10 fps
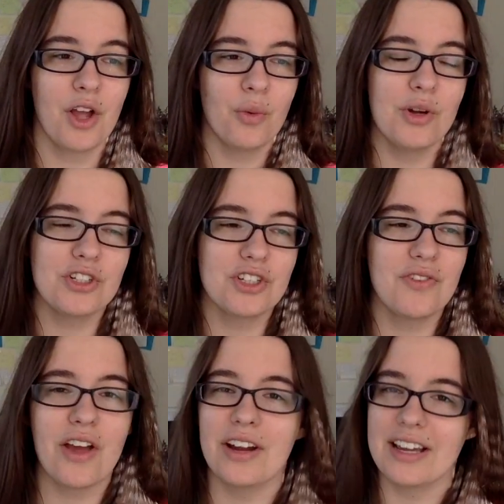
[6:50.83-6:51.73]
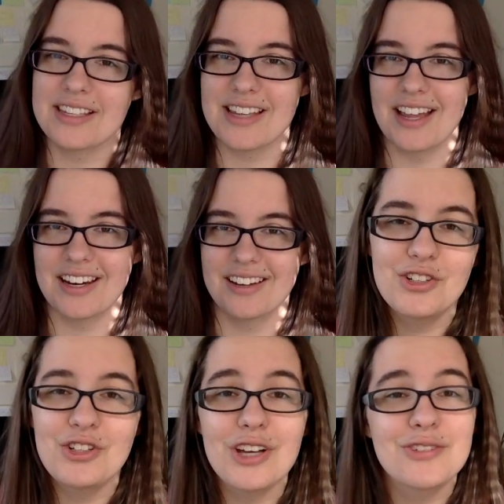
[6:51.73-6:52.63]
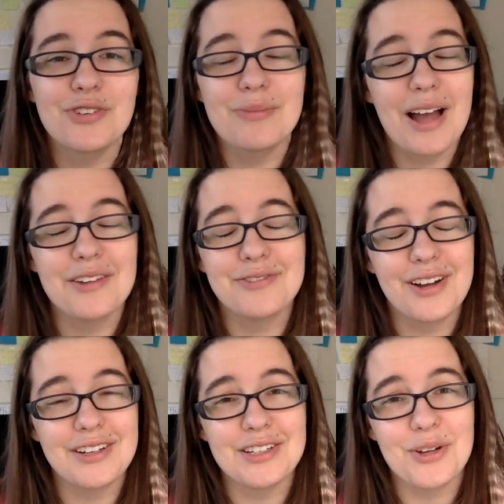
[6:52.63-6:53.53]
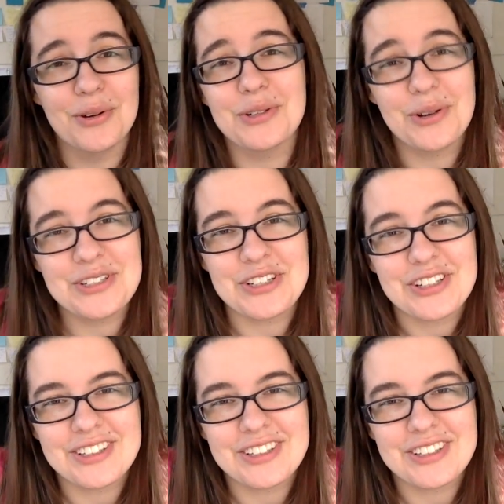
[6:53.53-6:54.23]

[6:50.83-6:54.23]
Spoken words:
which is very exciting, just for my fun and your torture.